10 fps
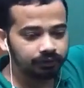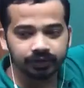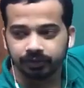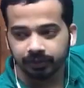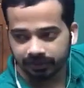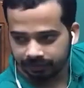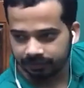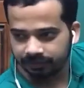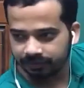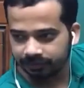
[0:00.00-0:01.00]
this one,
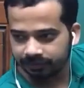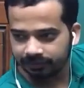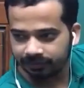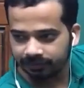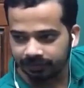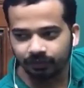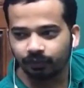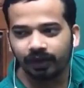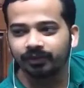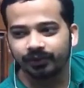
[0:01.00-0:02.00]
then
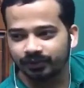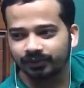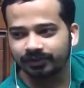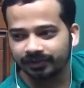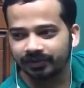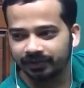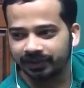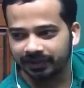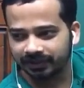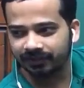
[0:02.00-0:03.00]
why would you choose the
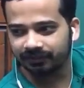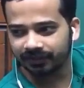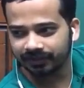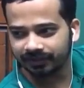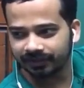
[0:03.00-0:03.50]
difficult surface?